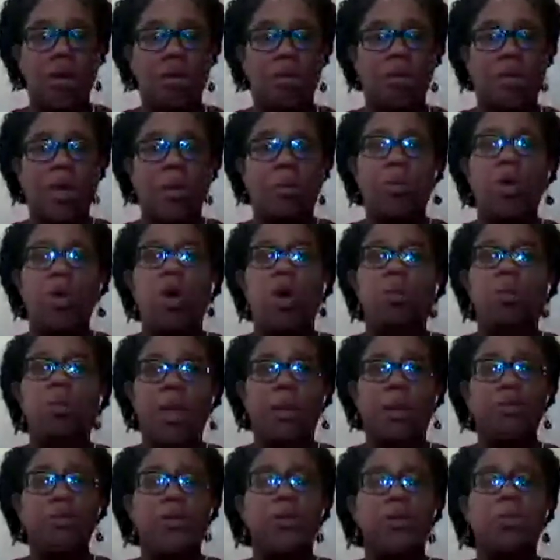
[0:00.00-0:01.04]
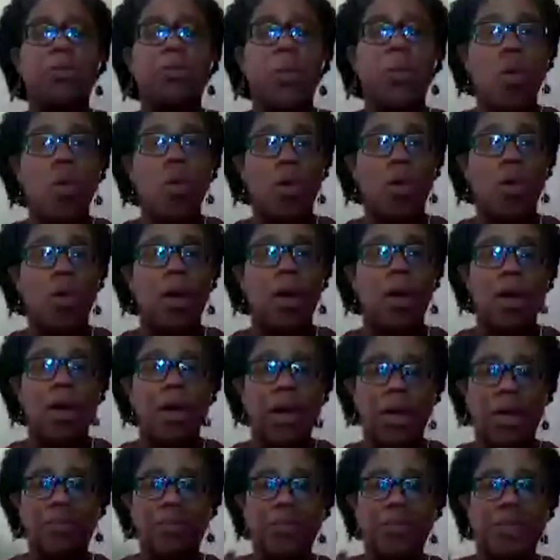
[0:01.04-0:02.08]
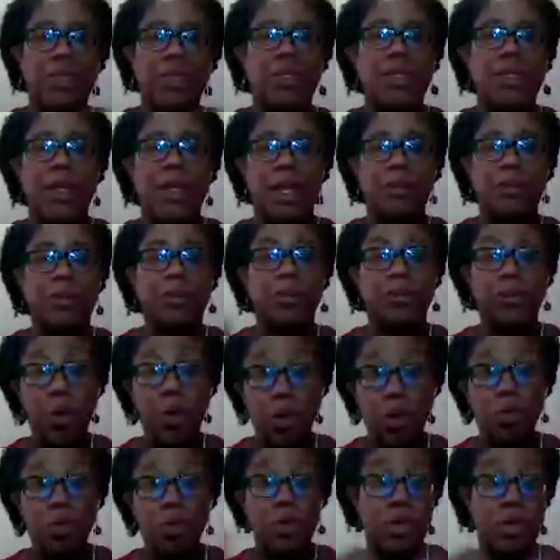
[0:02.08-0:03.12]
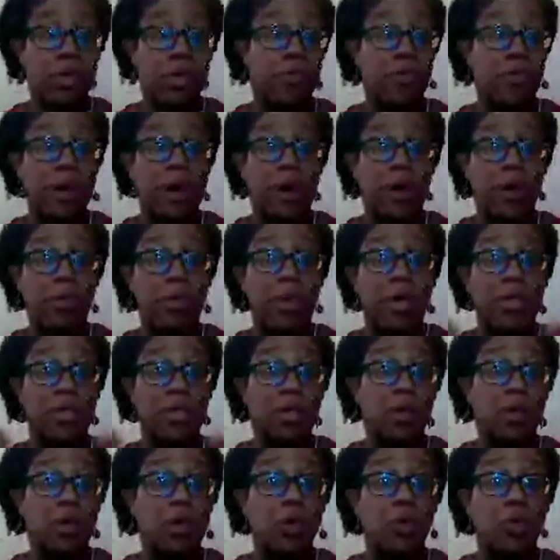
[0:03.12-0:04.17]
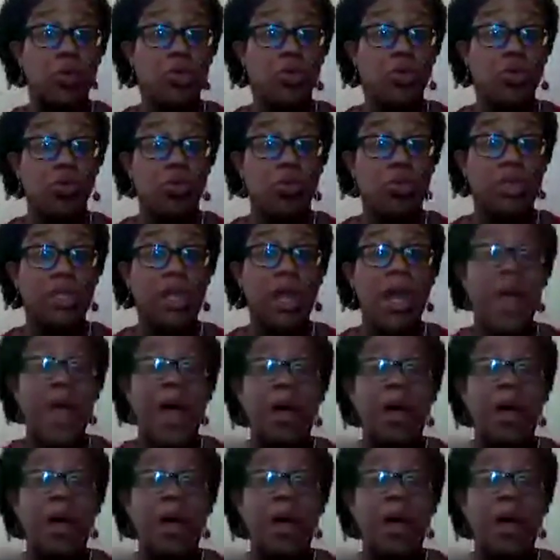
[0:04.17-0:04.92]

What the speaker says: their problems more in these type of closed environments, closed groups.